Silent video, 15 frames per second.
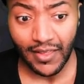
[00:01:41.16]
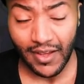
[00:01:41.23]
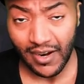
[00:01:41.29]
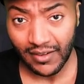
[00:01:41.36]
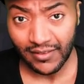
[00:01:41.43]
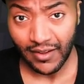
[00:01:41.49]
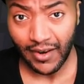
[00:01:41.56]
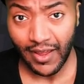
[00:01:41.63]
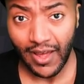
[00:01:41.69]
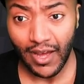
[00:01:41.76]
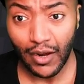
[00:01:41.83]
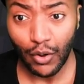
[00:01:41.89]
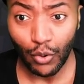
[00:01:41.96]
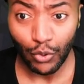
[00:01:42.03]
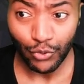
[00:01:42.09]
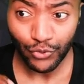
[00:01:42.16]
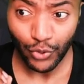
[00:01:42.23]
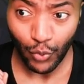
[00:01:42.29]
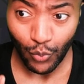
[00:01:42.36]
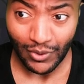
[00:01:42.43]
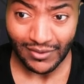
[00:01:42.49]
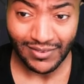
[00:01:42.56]
Erik ten Hag
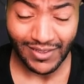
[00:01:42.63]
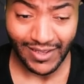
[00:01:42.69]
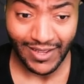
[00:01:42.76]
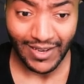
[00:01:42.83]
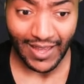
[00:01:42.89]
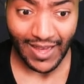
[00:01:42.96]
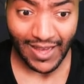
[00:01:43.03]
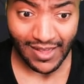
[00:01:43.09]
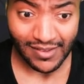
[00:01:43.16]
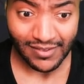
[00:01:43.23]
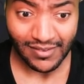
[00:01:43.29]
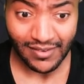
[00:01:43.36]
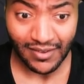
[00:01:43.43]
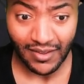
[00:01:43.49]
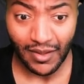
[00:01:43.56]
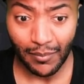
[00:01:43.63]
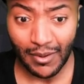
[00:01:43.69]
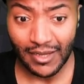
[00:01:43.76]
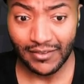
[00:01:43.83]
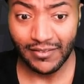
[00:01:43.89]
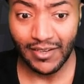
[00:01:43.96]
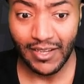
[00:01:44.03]
also once again asked
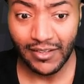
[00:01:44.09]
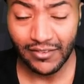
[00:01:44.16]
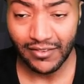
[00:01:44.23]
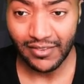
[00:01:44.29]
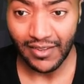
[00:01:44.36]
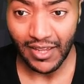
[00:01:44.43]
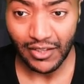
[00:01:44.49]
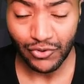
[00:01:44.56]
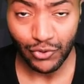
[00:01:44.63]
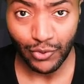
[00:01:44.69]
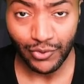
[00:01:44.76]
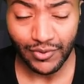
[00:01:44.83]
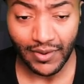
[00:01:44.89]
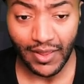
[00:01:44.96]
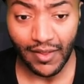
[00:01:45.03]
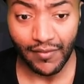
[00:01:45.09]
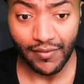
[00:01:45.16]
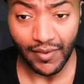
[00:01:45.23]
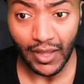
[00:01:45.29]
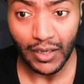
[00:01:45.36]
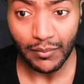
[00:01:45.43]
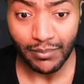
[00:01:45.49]
about Jadon Sancho's
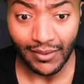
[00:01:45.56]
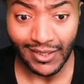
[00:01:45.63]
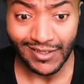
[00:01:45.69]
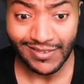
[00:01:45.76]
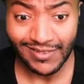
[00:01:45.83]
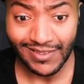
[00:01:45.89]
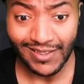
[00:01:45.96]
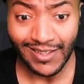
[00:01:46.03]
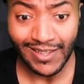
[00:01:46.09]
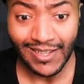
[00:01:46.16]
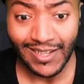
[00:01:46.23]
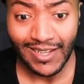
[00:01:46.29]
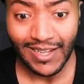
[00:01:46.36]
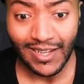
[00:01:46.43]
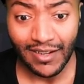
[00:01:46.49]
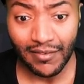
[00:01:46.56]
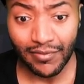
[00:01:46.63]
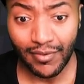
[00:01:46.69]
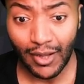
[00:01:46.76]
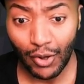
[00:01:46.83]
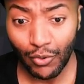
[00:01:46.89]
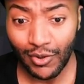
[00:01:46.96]
availability
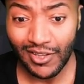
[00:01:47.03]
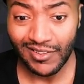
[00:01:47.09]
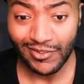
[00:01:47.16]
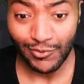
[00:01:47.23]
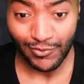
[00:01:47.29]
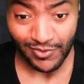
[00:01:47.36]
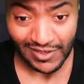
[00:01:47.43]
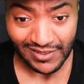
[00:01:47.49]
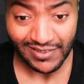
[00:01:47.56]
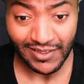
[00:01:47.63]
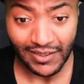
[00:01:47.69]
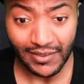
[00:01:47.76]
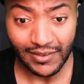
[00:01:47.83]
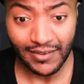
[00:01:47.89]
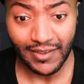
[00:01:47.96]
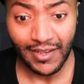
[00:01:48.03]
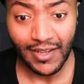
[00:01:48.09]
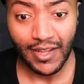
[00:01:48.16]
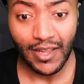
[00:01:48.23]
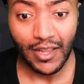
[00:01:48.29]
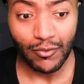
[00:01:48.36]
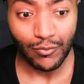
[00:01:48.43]
following his recent
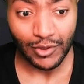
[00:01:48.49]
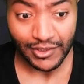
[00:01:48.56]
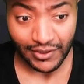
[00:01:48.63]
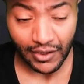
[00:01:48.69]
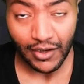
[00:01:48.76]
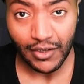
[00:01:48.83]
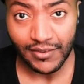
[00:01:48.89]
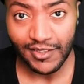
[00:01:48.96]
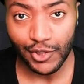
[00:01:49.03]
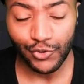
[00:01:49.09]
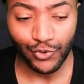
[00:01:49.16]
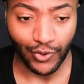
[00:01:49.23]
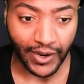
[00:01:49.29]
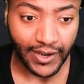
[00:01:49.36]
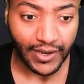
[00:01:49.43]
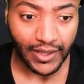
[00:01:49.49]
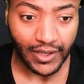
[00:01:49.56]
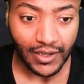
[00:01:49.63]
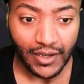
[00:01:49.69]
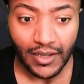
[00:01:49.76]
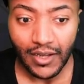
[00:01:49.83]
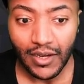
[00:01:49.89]
return to training,